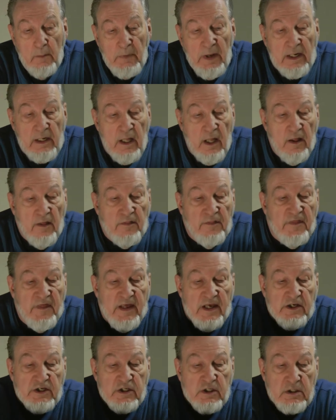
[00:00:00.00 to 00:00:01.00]
But
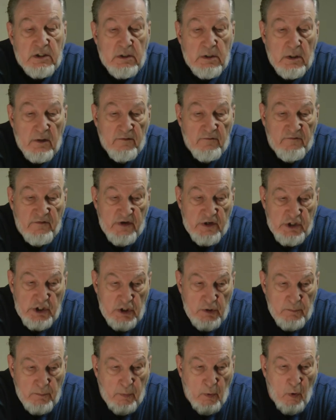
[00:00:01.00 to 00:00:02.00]
this
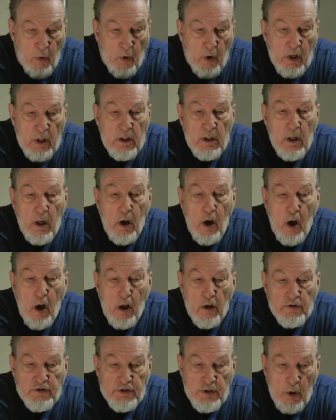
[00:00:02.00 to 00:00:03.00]
vision board
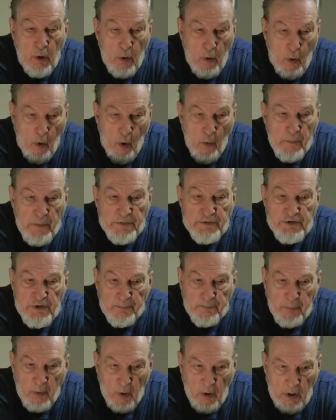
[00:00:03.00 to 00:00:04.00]
also opens
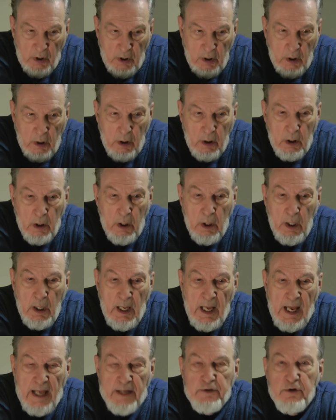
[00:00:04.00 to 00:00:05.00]
a portal
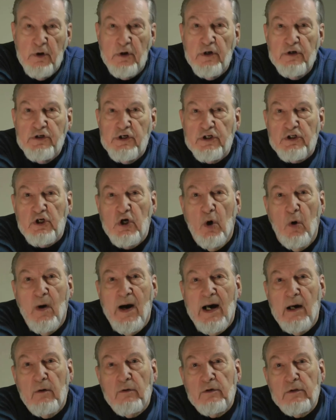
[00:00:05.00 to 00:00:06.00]
and you can just
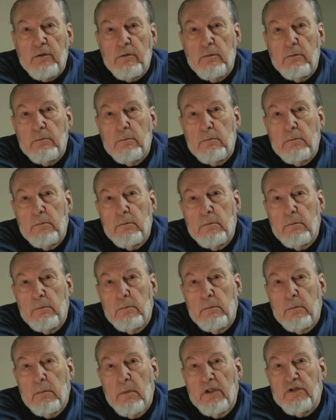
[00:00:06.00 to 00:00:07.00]
go out.
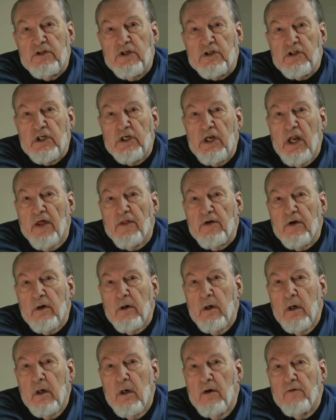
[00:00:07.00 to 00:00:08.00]
It's just
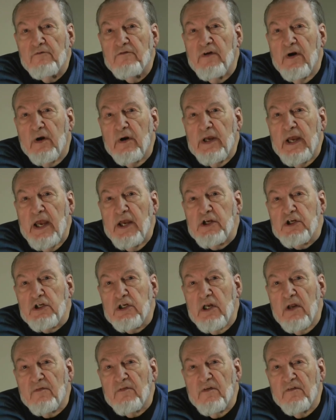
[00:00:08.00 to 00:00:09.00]
another
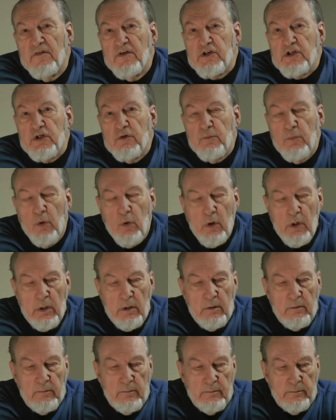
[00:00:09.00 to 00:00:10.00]
variation of the vision
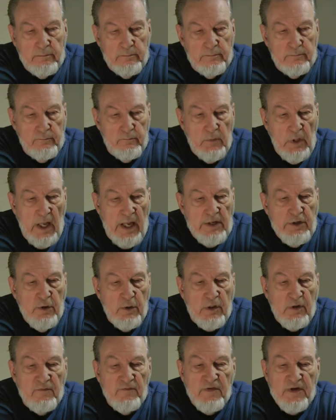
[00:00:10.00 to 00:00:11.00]
board. And
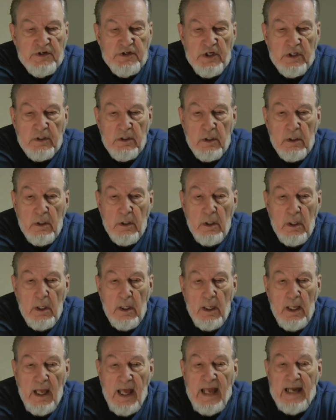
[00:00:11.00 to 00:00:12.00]
you can visit
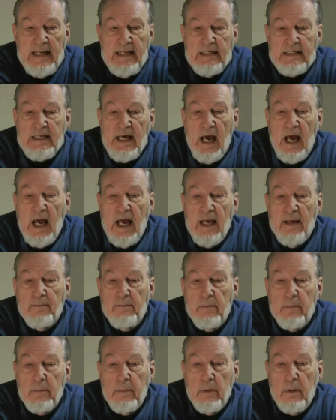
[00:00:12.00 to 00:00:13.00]

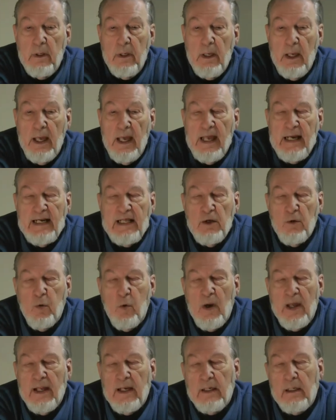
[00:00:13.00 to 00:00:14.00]
anytime, any
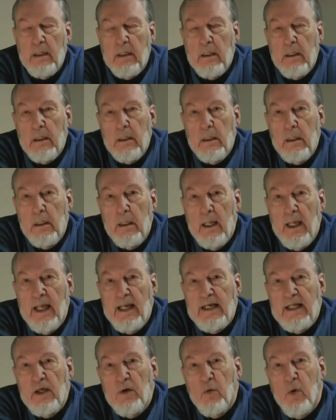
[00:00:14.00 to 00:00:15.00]
when,
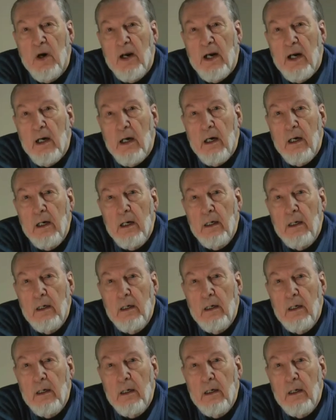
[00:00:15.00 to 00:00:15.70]
anywhere.